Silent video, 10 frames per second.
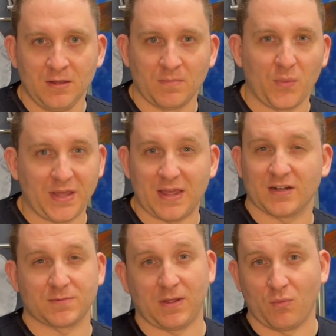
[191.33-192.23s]
but we can't
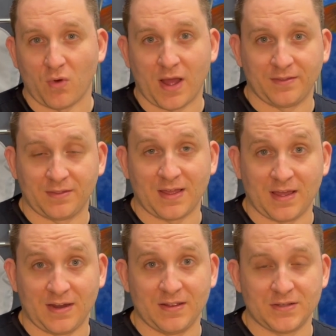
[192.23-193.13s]
explain why
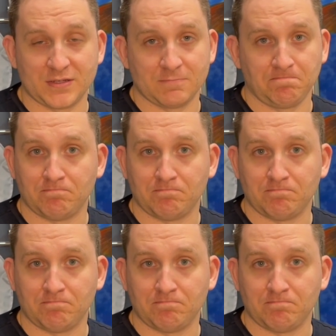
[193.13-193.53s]
that is.